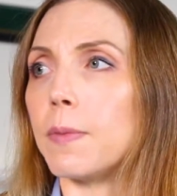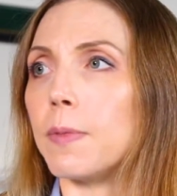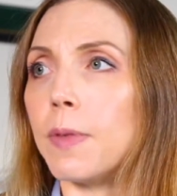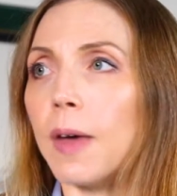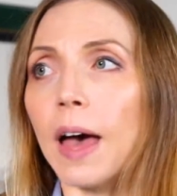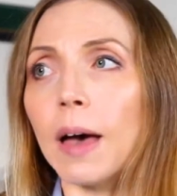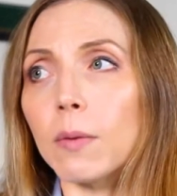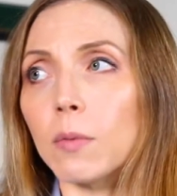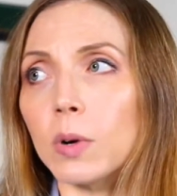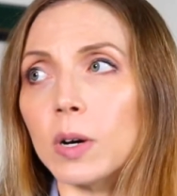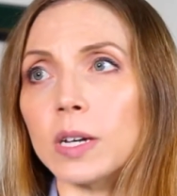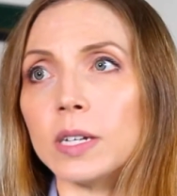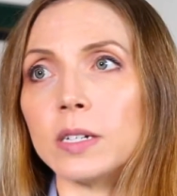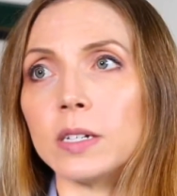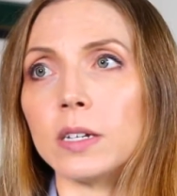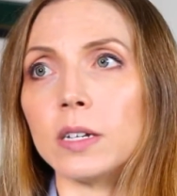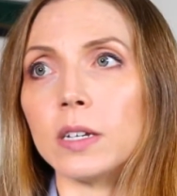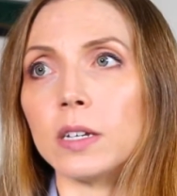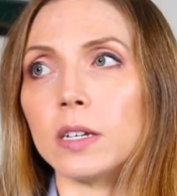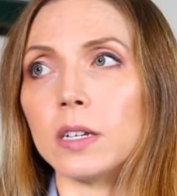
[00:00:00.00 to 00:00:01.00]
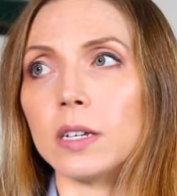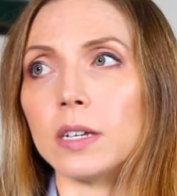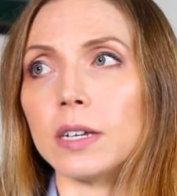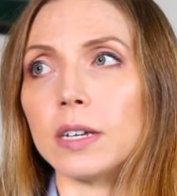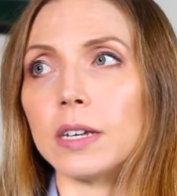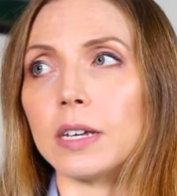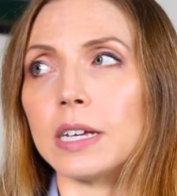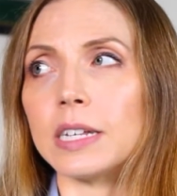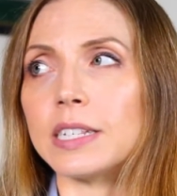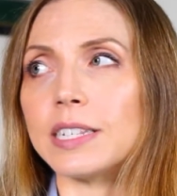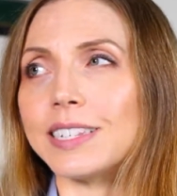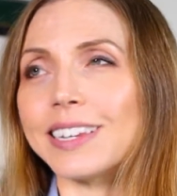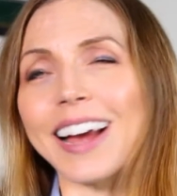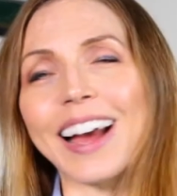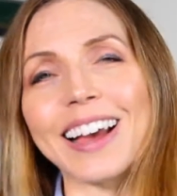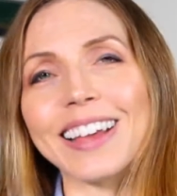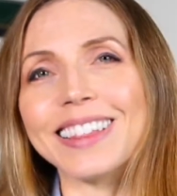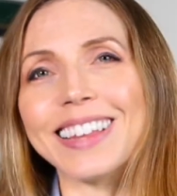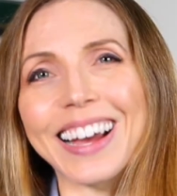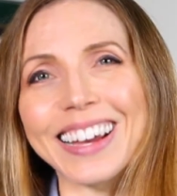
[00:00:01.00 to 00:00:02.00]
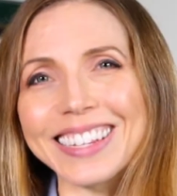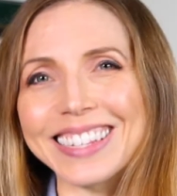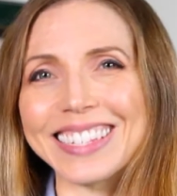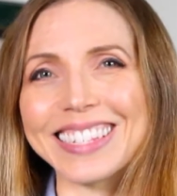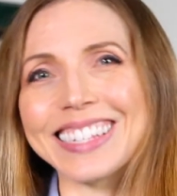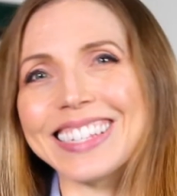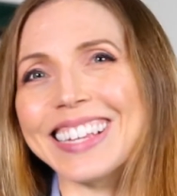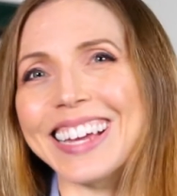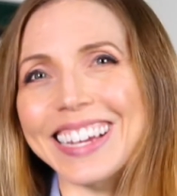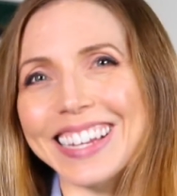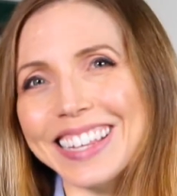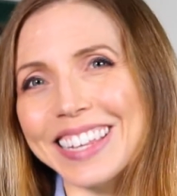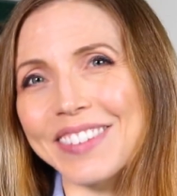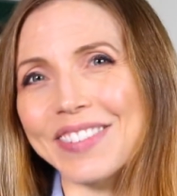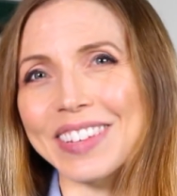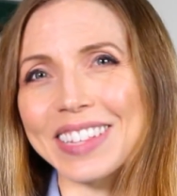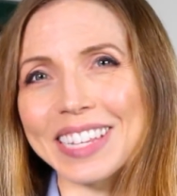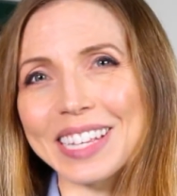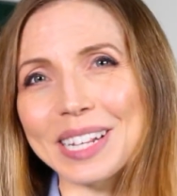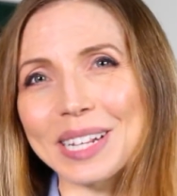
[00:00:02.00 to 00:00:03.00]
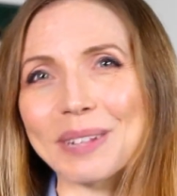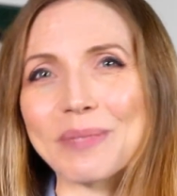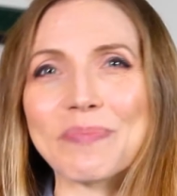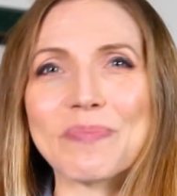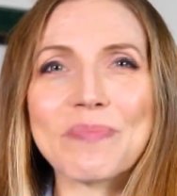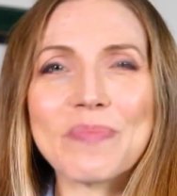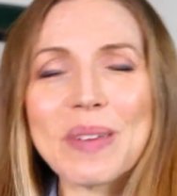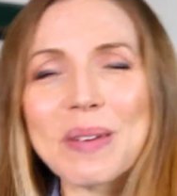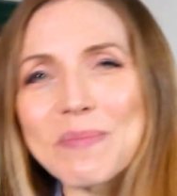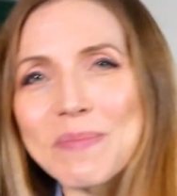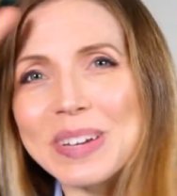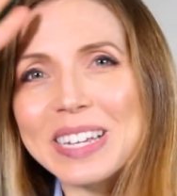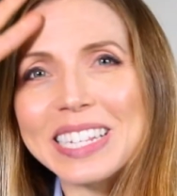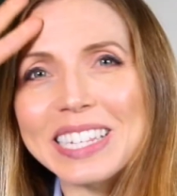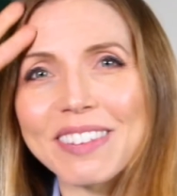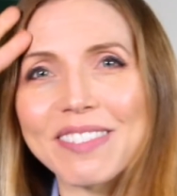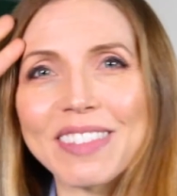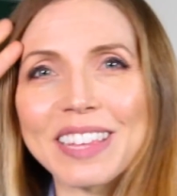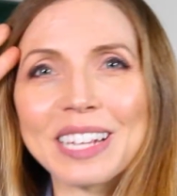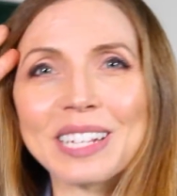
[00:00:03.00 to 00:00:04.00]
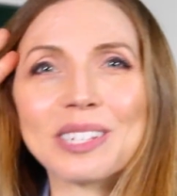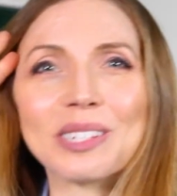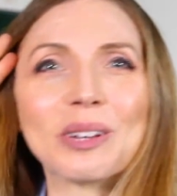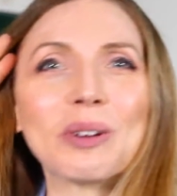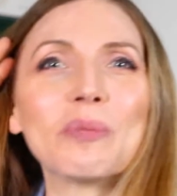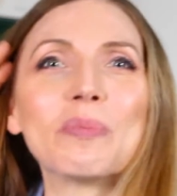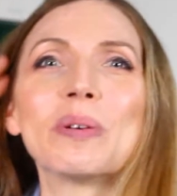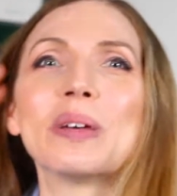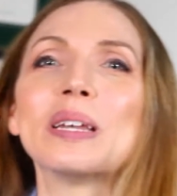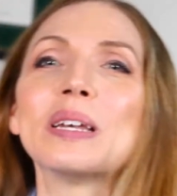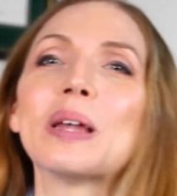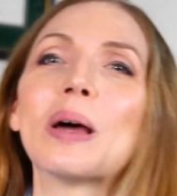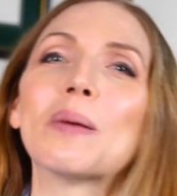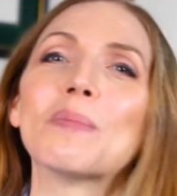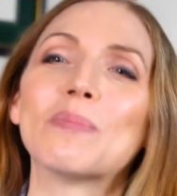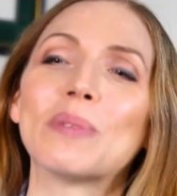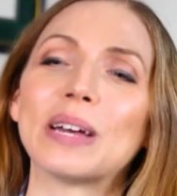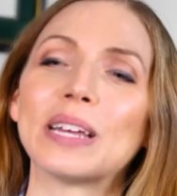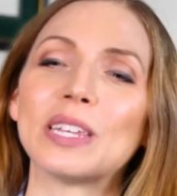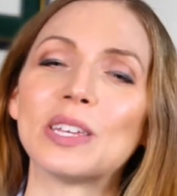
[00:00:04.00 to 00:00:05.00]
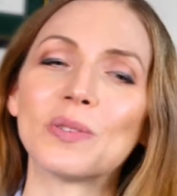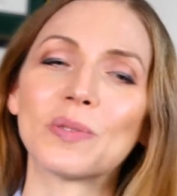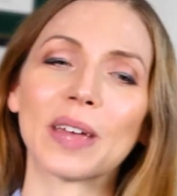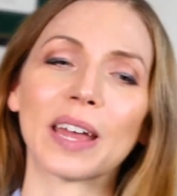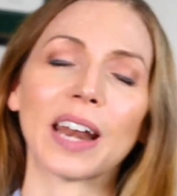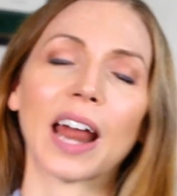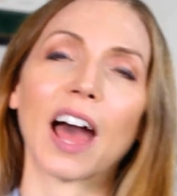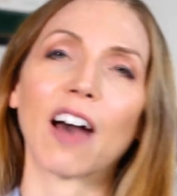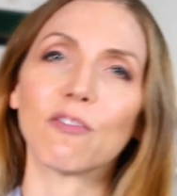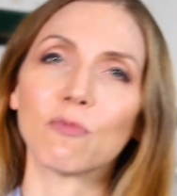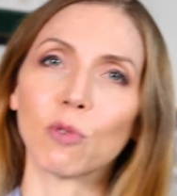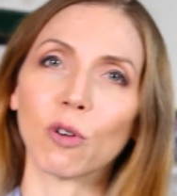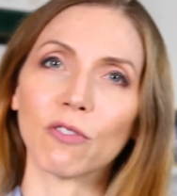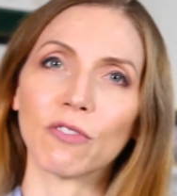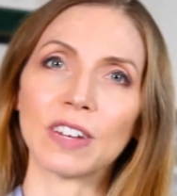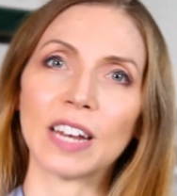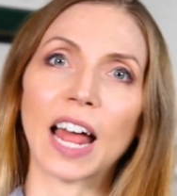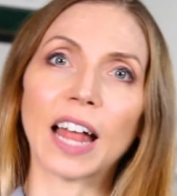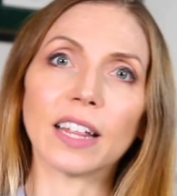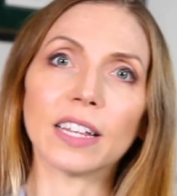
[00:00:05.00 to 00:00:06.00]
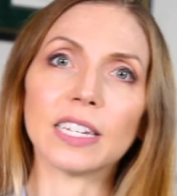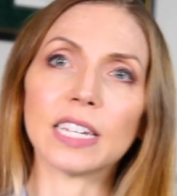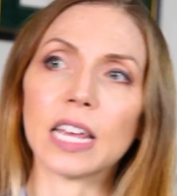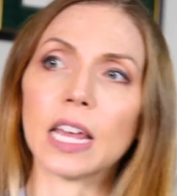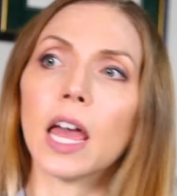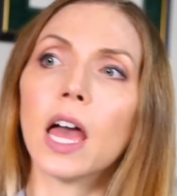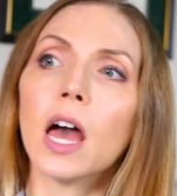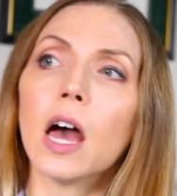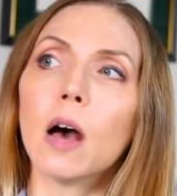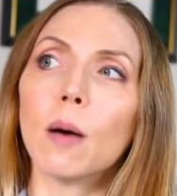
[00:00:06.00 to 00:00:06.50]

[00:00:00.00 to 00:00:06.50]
That one, I still like leaving little bits of things open, but you can have more finality.